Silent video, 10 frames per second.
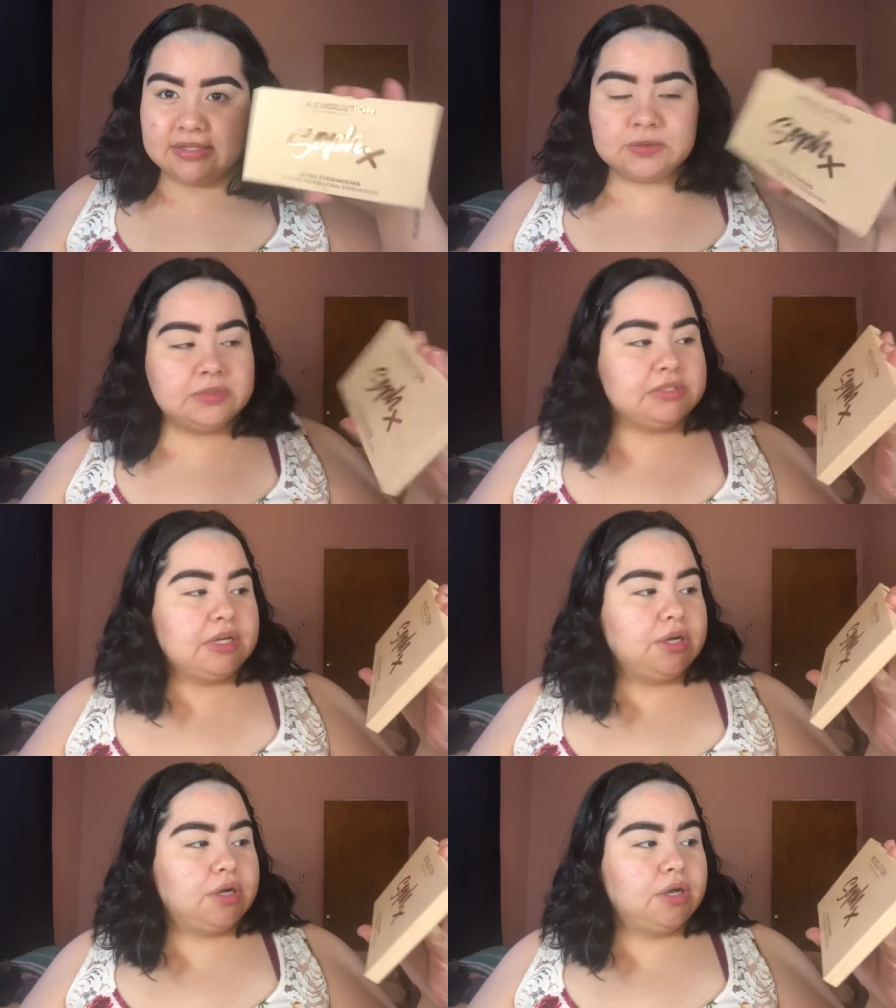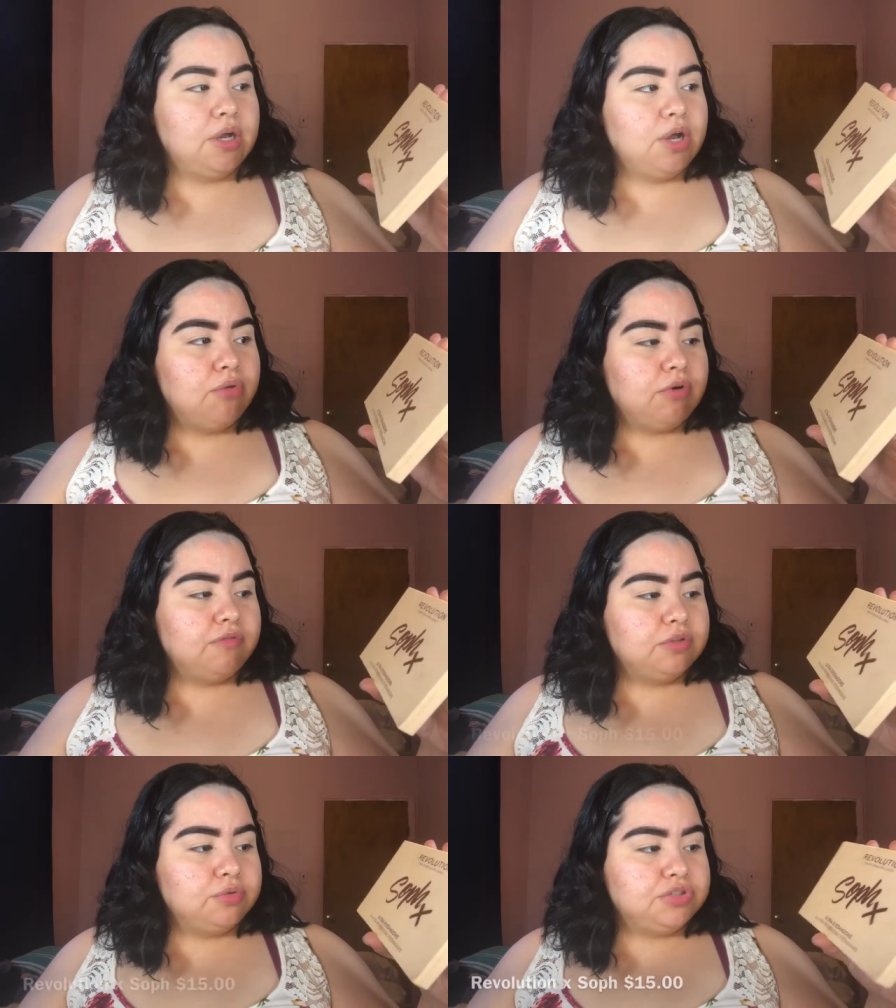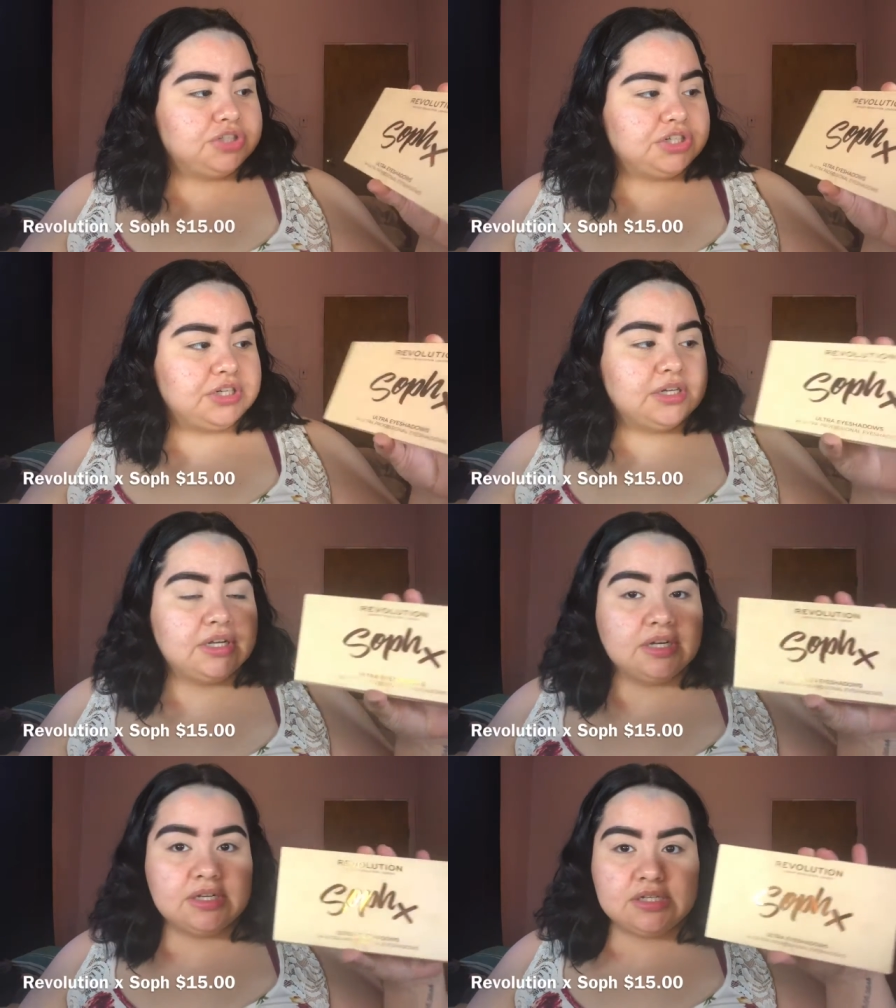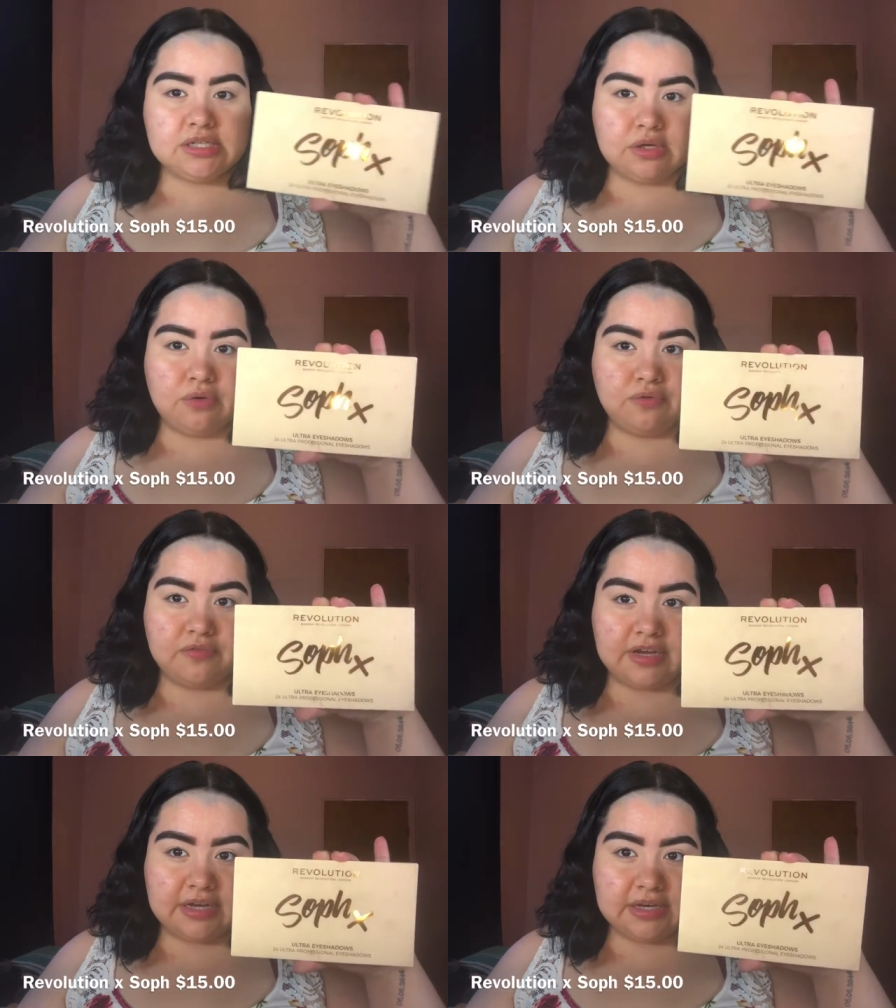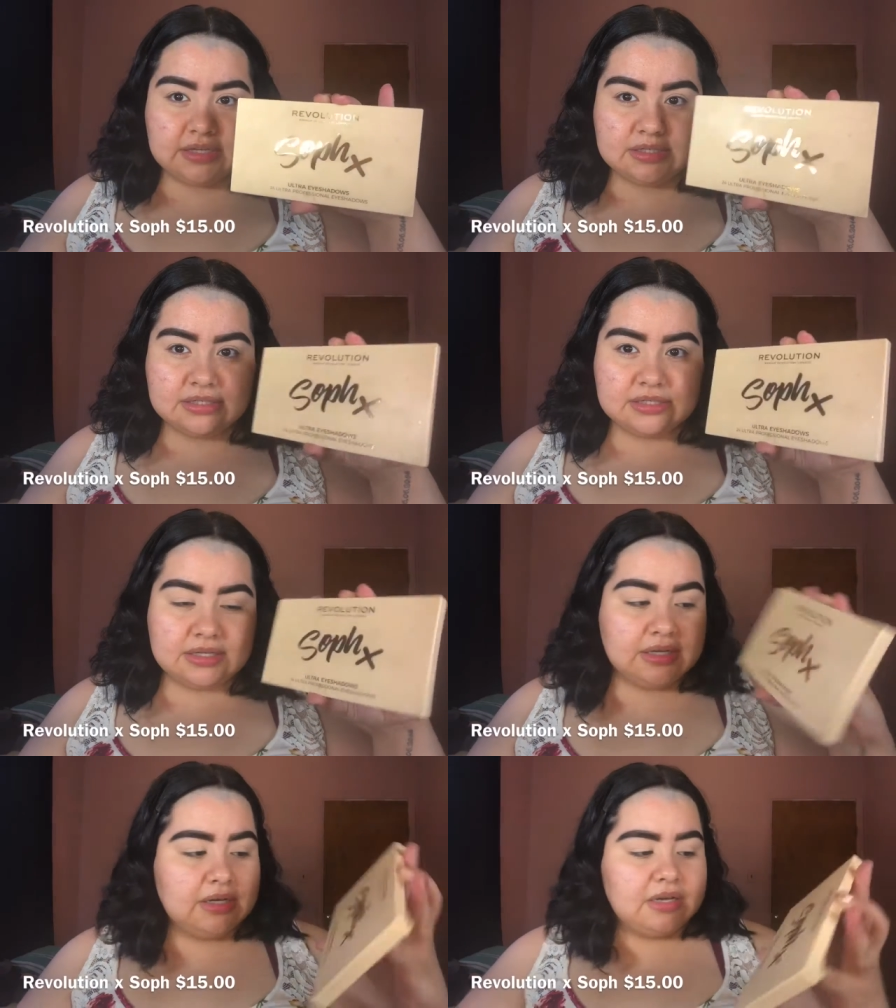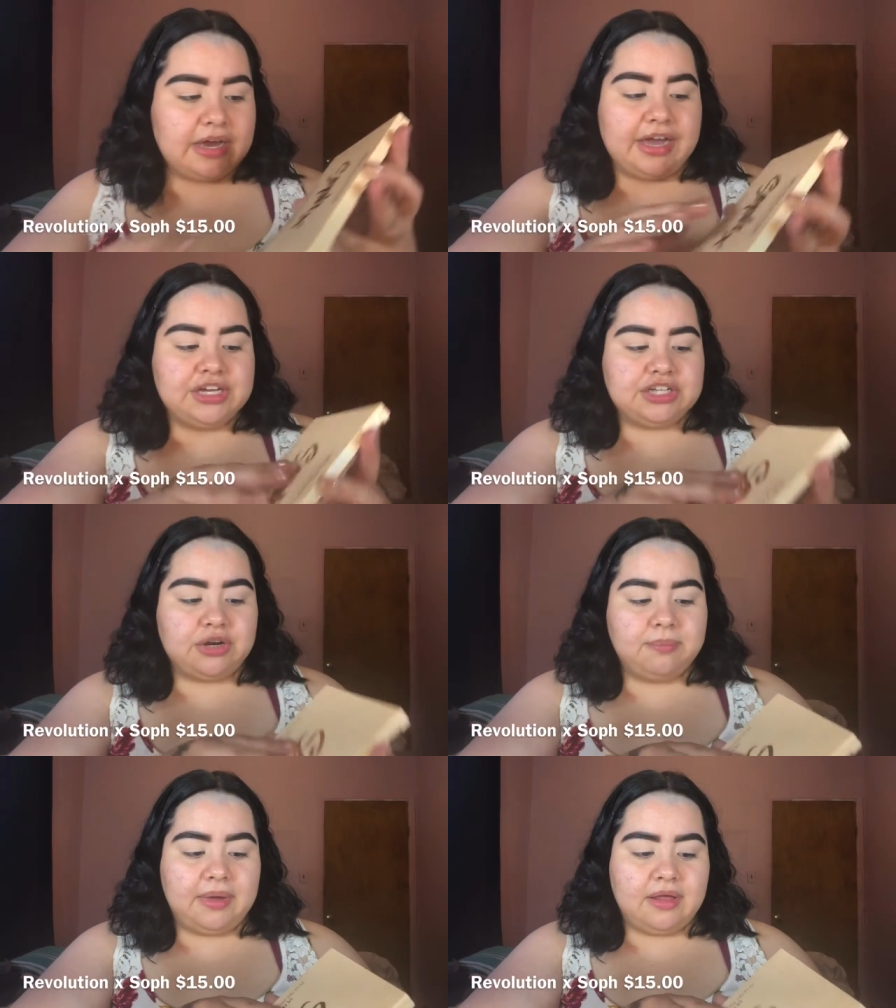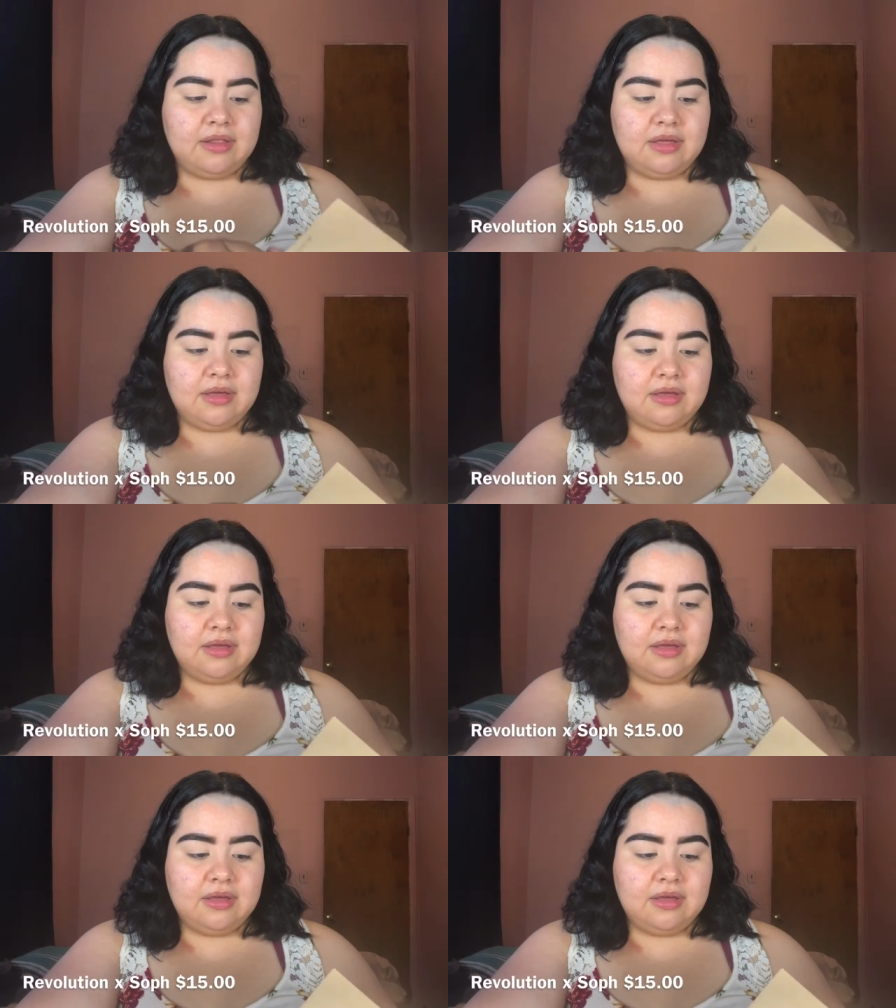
This one's a Revolution Self X eyeshadow palette.